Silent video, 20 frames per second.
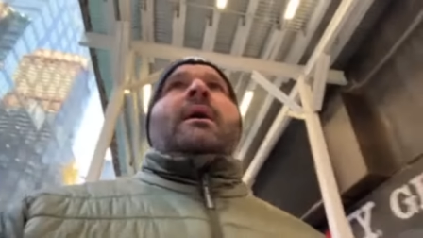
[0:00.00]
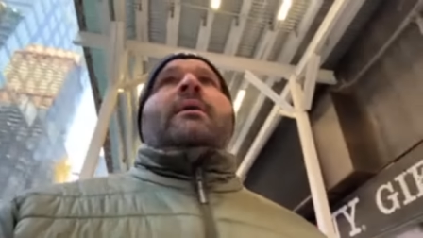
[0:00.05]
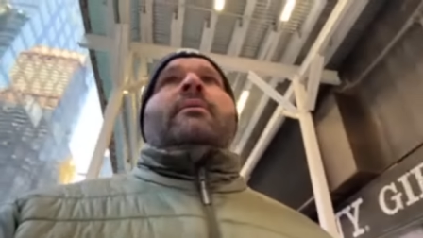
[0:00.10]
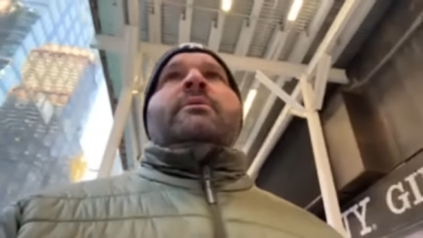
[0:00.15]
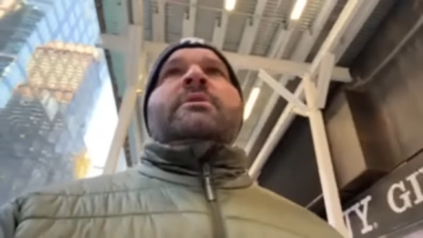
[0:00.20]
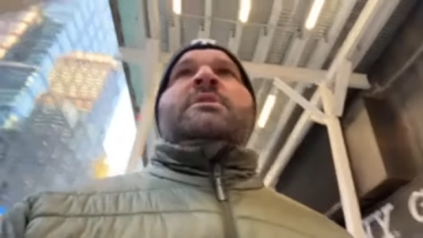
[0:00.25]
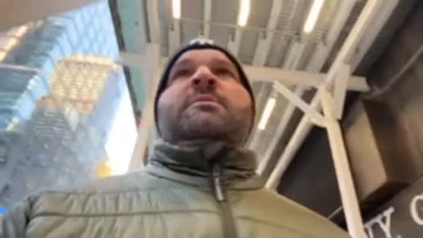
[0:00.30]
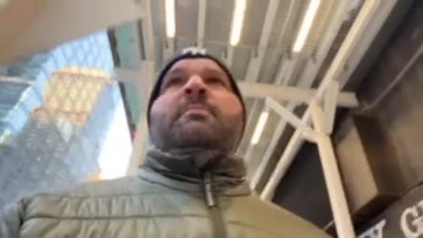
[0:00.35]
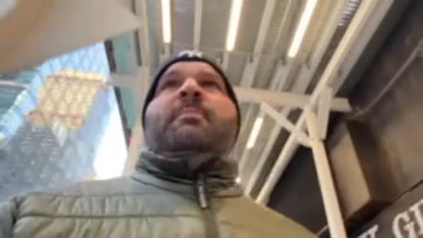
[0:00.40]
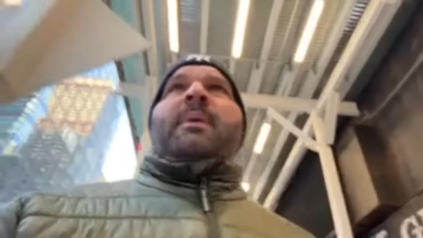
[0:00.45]
I
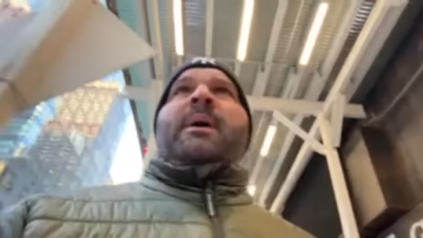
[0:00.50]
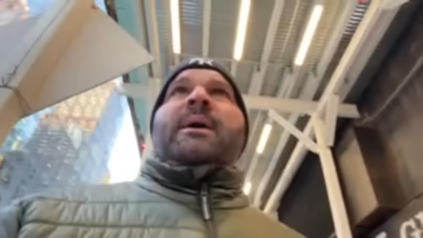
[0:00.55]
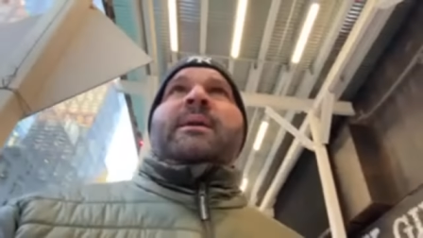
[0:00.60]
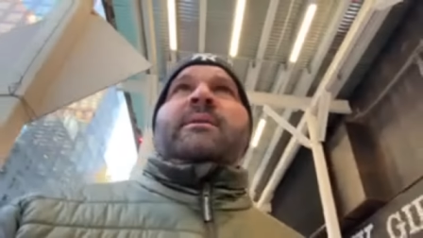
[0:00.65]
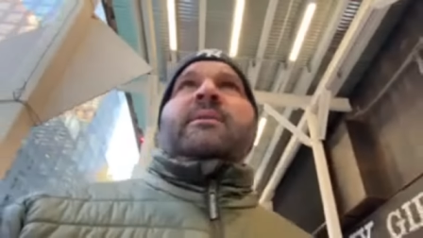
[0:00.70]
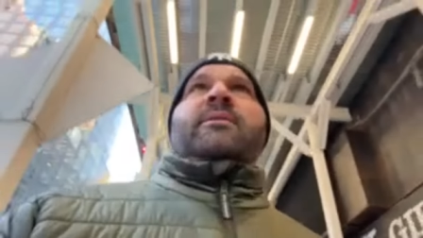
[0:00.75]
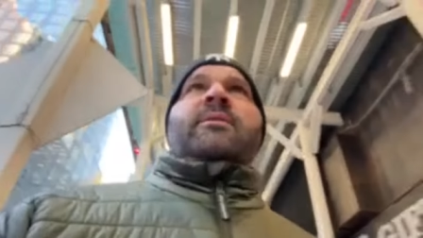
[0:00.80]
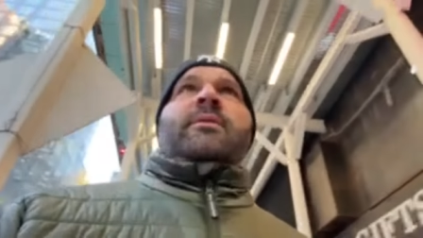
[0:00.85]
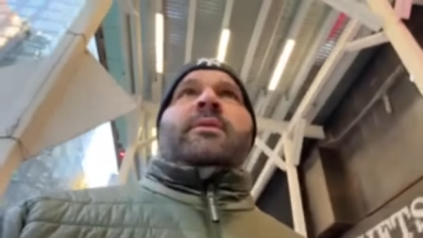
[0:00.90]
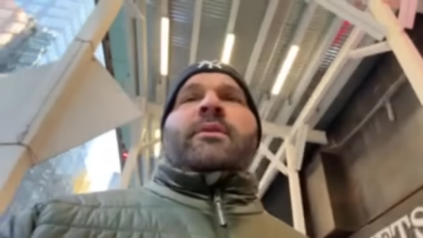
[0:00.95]

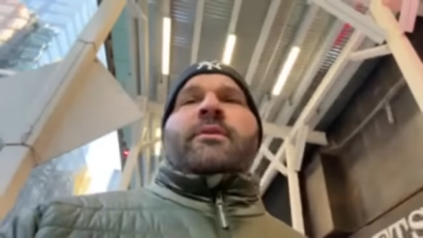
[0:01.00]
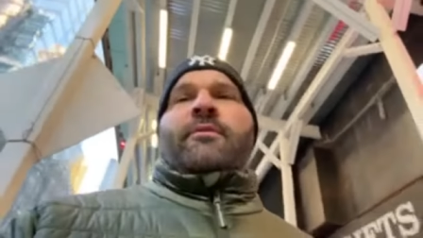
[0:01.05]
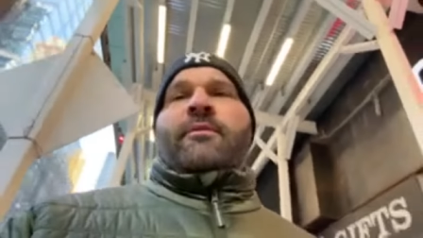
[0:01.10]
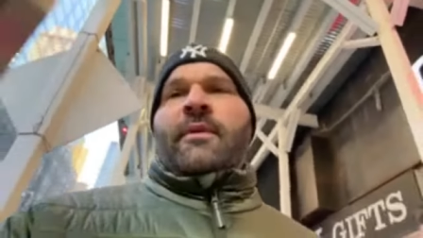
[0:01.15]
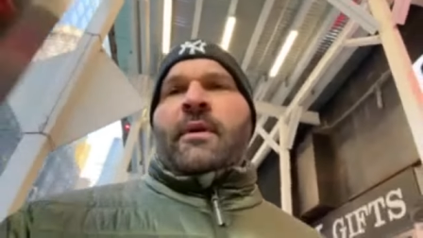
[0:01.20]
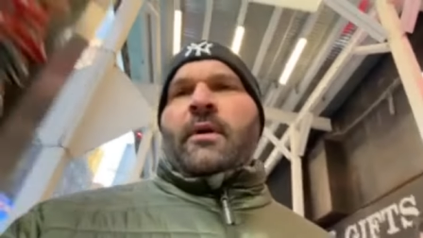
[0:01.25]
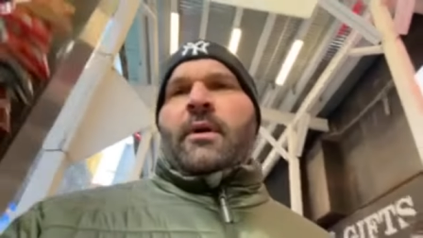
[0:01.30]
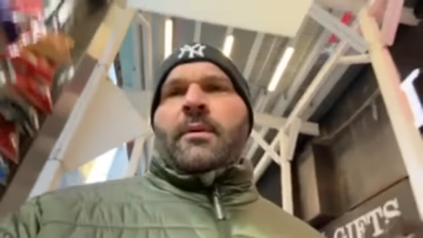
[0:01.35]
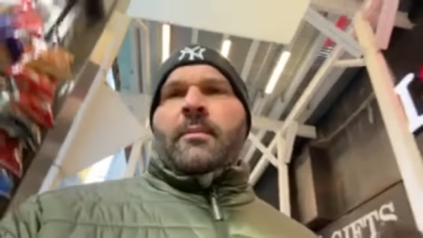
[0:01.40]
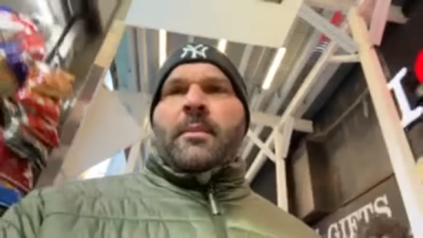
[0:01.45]
respect
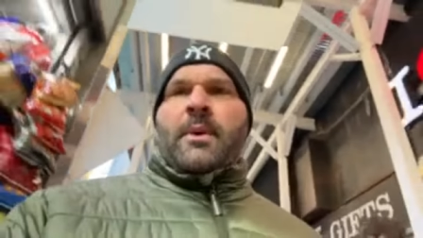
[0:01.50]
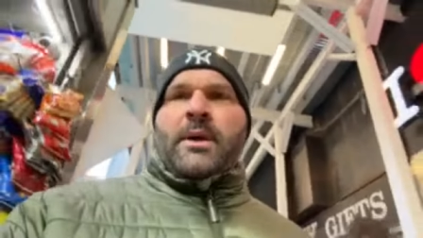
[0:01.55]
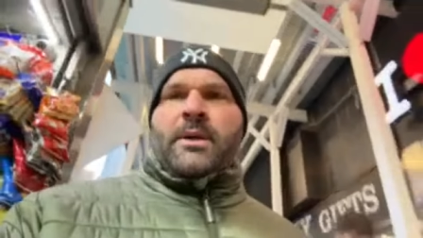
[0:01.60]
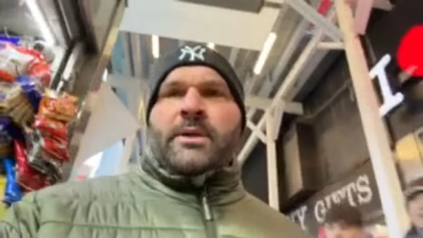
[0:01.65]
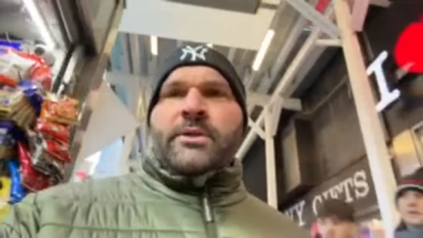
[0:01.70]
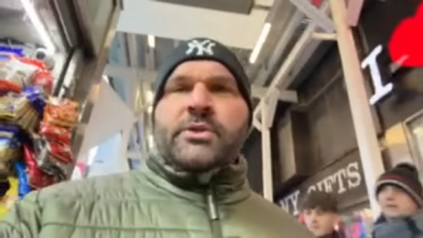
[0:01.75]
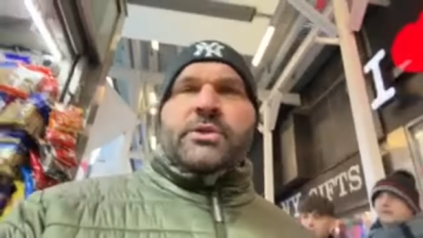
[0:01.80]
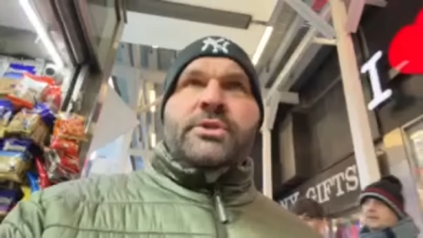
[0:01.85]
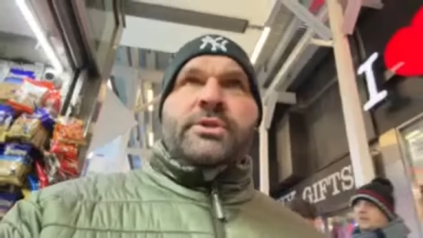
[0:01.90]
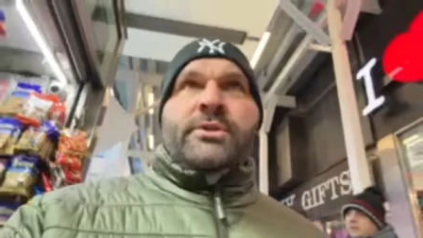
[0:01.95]
very
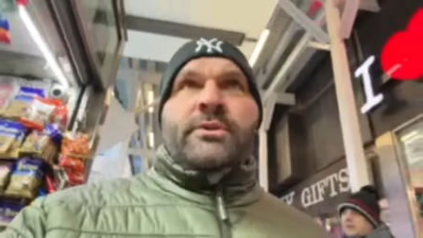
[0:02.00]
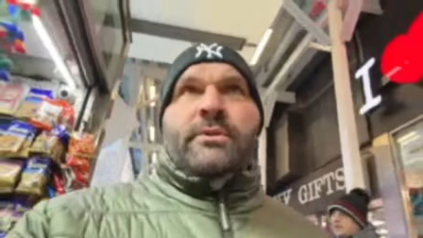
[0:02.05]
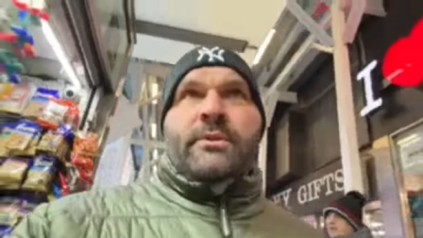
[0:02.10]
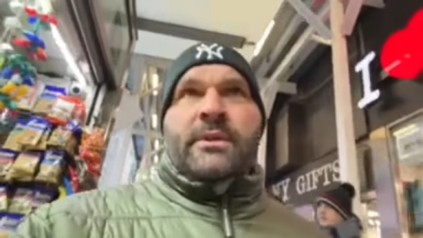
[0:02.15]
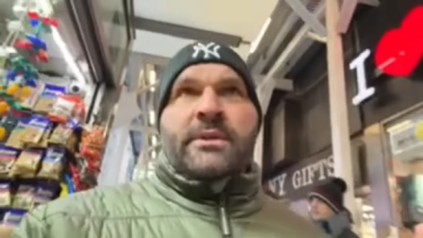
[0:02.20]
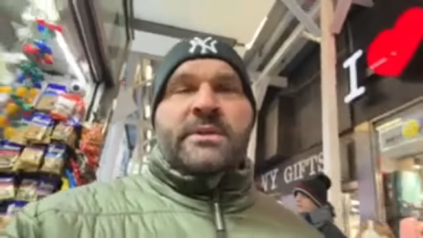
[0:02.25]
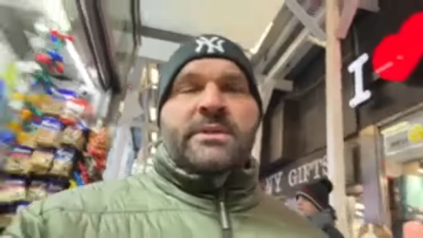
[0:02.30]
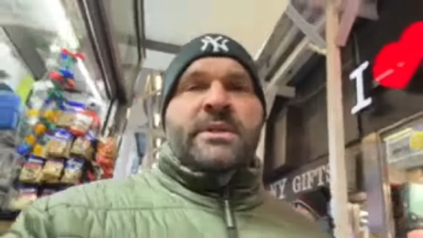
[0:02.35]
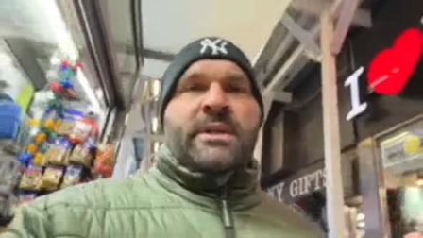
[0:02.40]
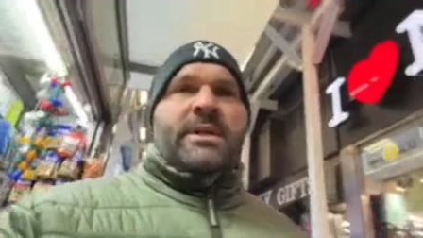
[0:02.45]
much
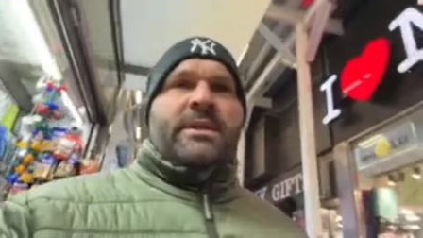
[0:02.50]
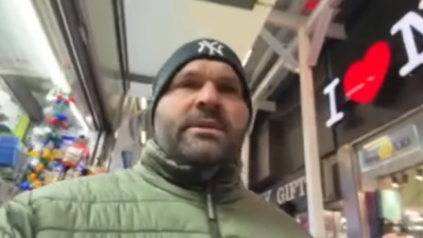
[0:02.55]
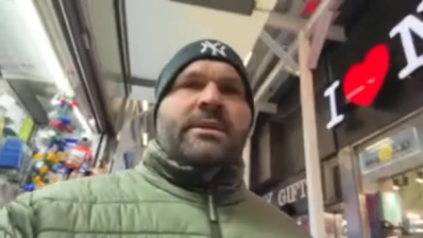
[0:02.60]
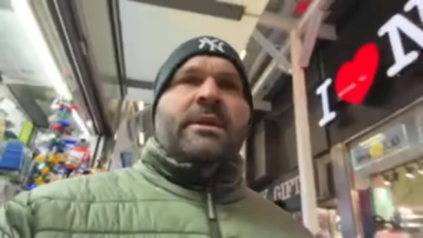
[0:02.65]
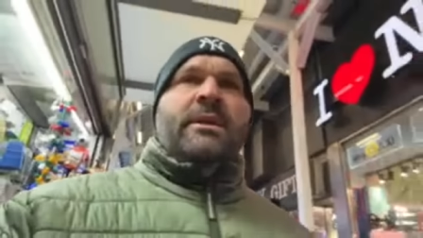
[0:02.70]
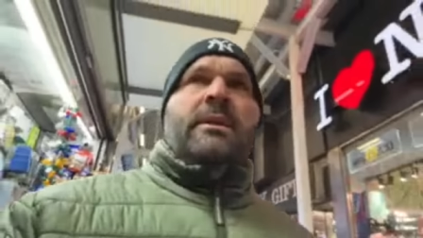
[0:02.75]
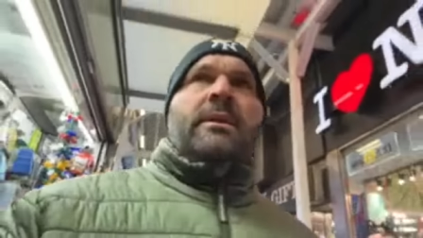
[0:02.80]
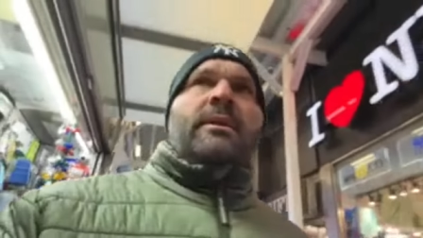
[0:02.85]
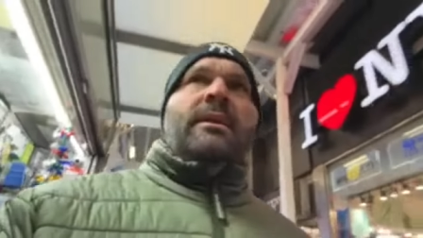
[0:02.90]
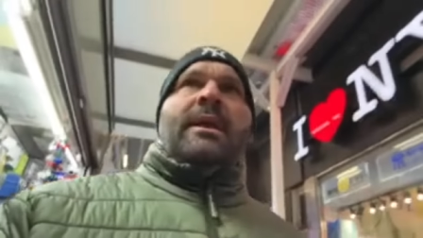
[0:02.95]
the
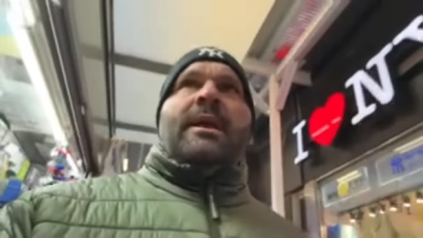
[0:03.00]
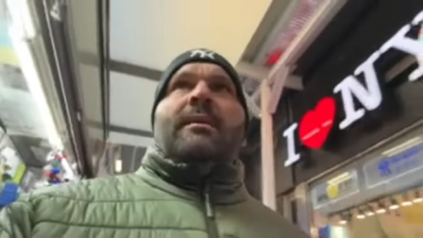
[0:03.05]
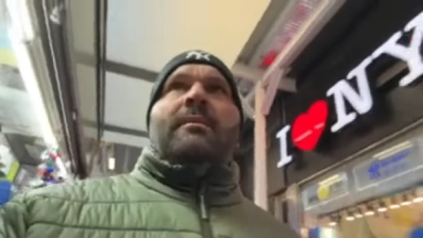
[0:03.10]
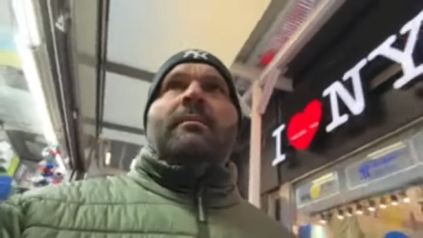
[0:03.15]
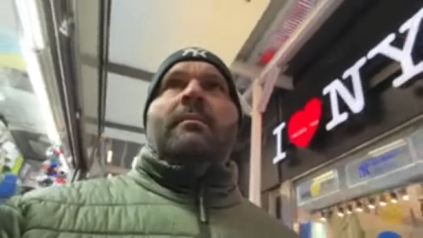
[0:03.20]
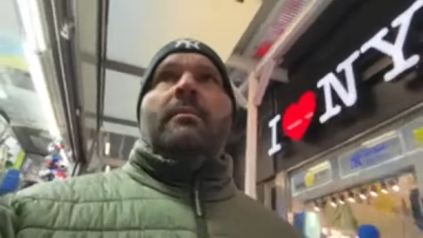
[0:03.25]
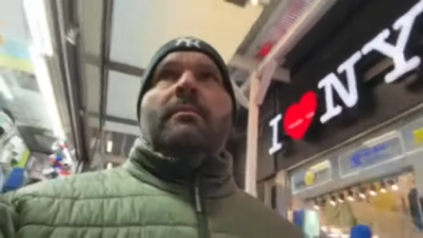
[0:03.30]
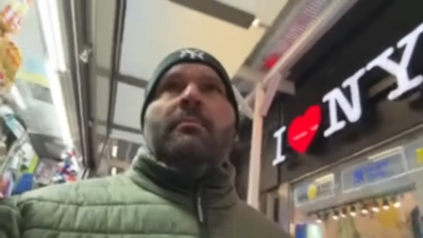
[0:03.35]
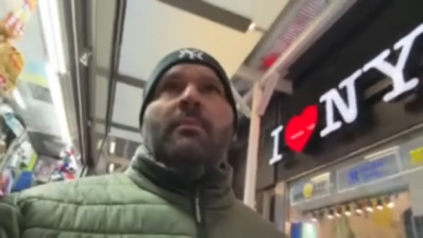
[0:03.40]
season that